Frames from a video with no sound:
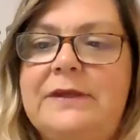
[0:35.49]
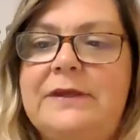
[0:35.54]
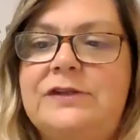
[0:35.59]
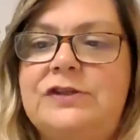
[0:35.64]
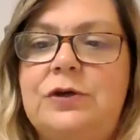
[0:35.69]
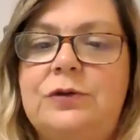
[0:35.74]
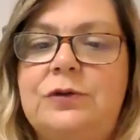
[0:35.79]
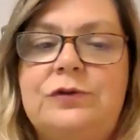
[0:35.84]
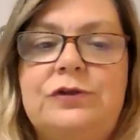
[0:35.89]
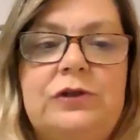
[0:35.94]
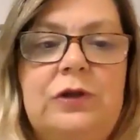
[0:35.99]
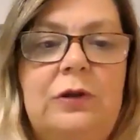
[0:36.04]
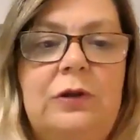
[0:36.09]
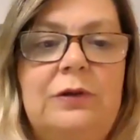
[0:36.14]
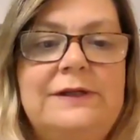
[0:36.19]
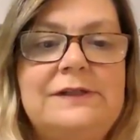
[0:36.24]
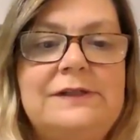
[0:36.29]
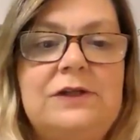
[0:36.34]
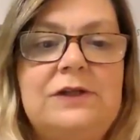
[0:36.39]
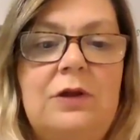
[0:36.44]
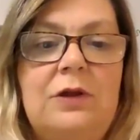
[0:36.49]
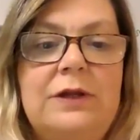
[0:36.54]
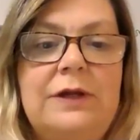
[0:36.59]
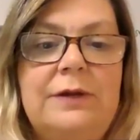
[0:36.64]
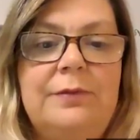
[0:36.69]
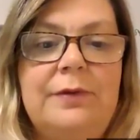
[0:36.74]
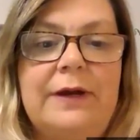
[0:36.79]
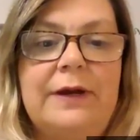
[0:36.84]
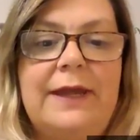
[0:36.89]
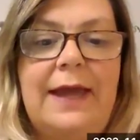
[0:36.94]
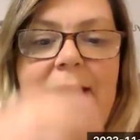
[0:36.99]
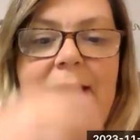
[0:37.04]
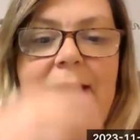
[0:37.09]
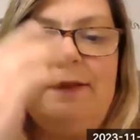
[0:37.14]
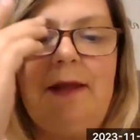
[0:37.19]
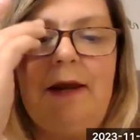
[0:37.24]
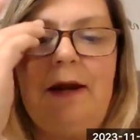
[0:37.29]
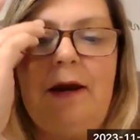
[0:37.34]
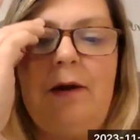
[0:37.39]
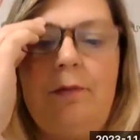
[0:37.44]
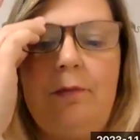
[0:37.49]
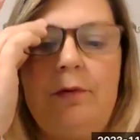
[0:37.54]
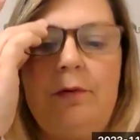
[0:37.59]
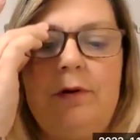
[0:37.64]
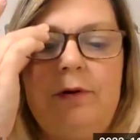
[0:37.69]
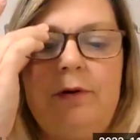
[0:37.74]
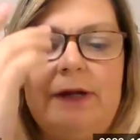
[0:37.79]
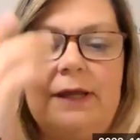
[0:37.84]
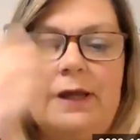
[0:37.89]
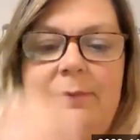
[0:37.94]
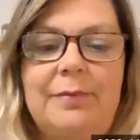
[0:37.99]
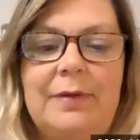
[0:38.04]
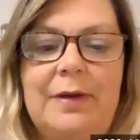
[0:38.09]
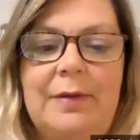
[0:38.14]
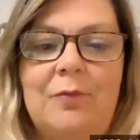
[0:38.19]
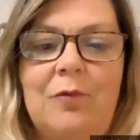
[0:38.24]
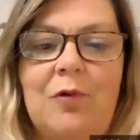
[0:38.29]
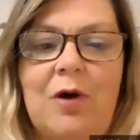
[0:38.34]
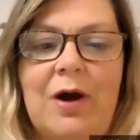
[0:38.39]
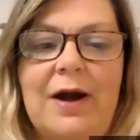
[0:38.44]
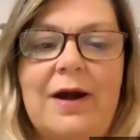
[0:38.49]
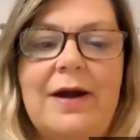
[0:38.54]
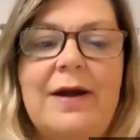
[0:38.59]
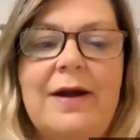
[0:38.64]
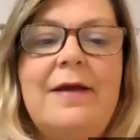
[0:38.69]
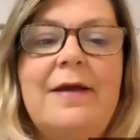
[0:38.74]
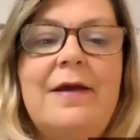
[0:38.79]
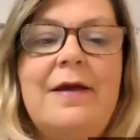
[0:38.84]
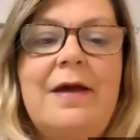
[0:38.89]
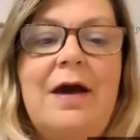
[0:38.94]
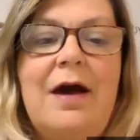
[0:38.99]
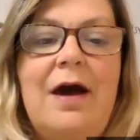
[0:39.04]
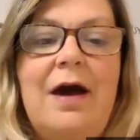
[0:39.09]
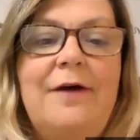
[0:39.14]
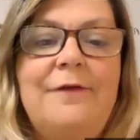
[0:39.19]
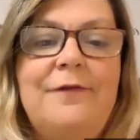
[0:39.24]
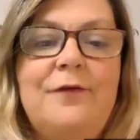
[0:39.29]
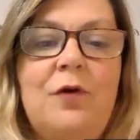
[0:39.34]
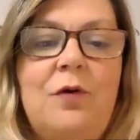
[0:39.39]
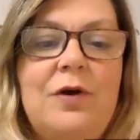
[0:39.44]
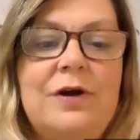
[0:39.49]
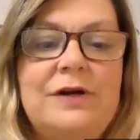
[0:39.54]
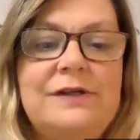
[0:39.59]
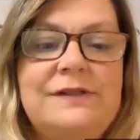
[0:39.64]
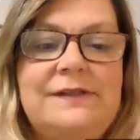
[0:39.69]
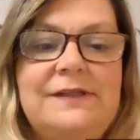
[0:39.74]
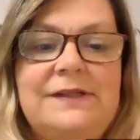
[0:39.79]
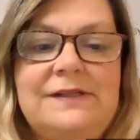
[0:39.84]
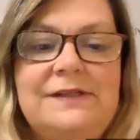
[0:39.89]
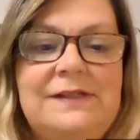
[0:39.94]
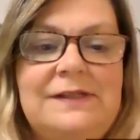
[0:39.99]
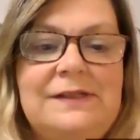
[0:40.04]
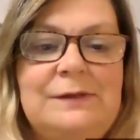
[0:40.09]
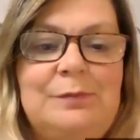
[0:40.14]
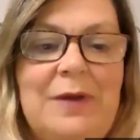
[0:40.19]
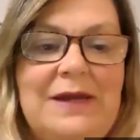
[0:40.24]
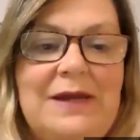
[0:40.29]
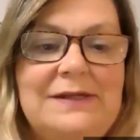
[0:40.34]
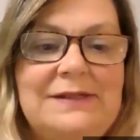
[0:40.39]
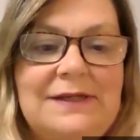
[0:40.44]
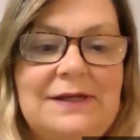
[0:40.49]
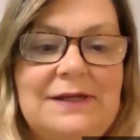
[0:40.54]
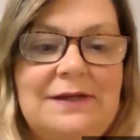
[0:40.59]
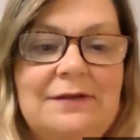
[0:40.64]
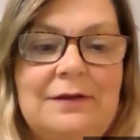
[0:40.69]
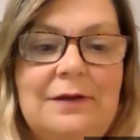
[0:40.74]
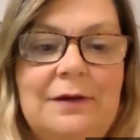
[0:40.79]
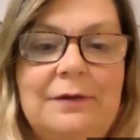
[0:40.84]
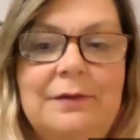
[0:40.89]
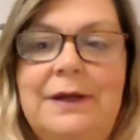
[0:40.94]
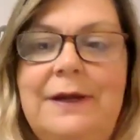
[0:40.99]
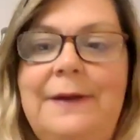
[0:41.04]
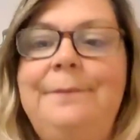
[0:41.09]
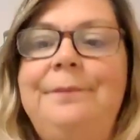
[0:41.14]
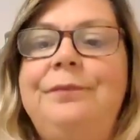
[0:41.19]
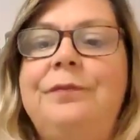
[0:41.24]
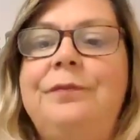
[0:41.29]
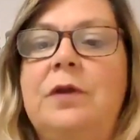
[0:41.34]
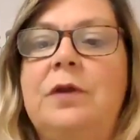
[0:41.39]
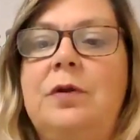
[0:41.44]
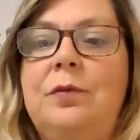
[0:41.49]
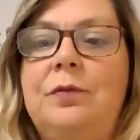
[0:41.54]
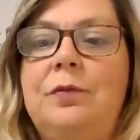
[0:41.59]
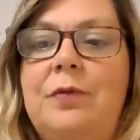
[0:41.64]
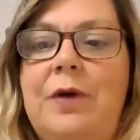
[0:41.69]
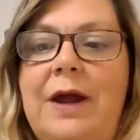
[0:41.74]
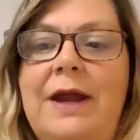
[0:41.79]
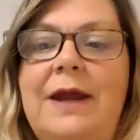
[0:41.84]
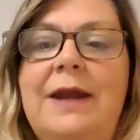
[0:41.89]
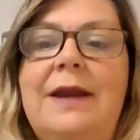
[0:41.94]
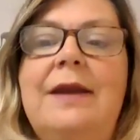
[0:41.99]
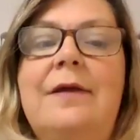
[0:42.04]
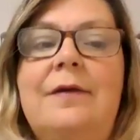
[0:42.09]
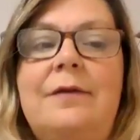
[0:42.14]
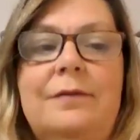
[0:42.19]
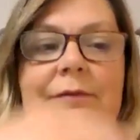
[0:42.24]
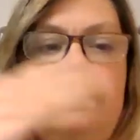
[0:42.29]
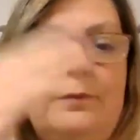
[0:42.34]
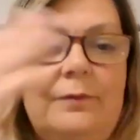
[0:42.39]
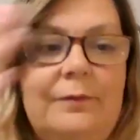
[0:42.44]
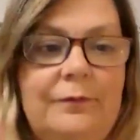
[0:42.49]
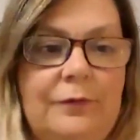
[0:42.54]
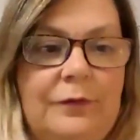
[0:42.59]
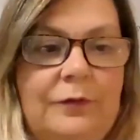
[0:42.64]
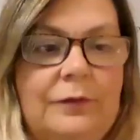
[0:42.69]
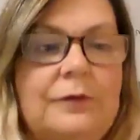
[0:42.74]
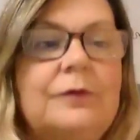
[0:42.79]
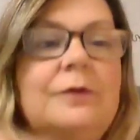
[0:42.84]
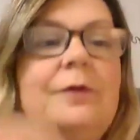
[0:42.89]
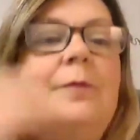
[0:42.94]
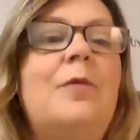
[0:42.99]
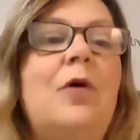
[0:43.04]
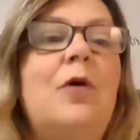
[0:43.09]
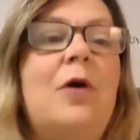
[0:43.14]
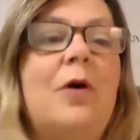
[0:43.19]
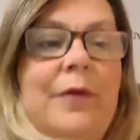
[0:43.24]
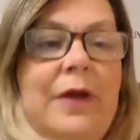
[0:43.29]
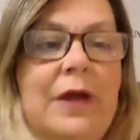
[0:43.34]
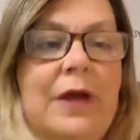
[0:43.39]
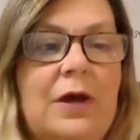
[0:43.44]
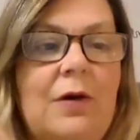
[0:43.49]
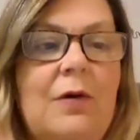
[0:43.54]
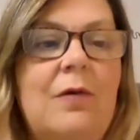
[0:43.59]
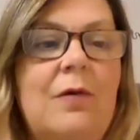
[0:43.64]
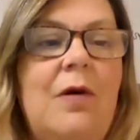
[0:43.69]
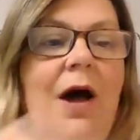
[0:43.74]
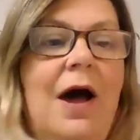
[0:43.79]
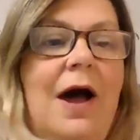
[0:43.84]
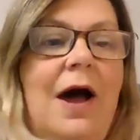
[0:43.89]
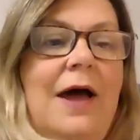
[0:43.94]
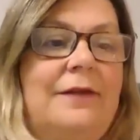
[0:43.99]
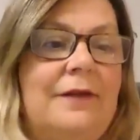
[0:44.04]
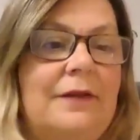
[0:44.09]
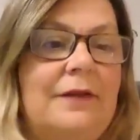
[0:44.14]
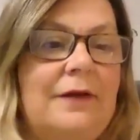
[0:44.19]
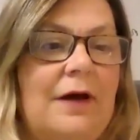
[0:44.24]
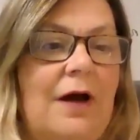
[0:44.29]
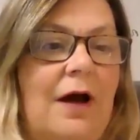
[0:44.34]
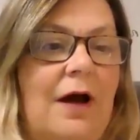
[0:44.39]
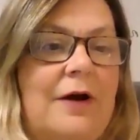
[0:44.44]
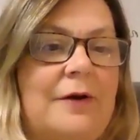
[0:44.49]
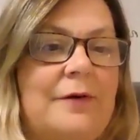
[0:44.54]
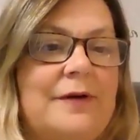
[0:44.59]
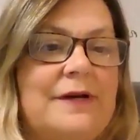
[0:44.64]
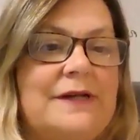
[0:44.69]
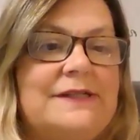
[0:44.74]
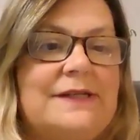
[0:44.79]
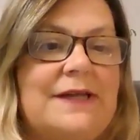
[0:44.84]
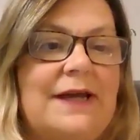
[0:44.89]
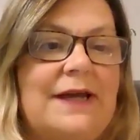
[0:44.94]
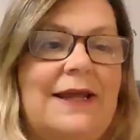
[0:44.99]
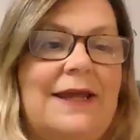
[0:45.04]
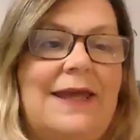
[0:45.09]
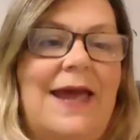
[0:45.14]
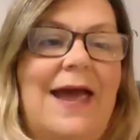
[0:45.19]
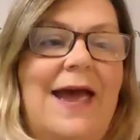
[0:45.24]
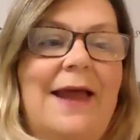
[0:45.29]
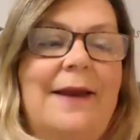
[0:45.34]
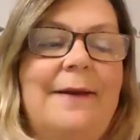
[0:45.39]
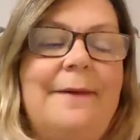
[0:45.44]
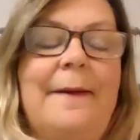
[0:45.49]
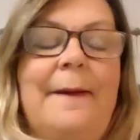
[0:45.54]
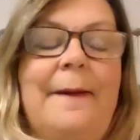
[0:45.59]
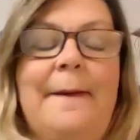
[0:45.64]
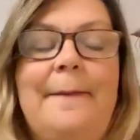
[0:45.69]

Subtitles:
So slowly, we're getting there. We're learning a bit more. Of course, this is basic theory, right? The more we go on, the harder it's going to get.